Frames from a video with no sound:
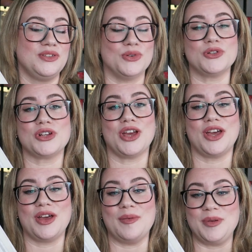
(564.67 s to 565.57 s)

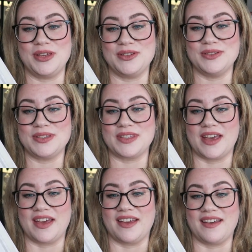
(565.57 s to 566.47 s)
torture, abuse,
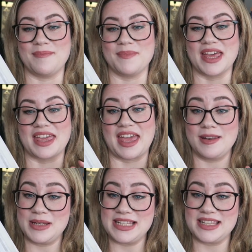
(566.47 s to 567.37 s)

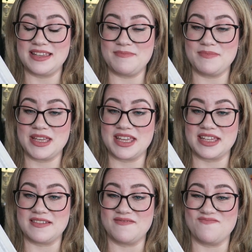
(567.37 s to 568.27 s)
cannibalism,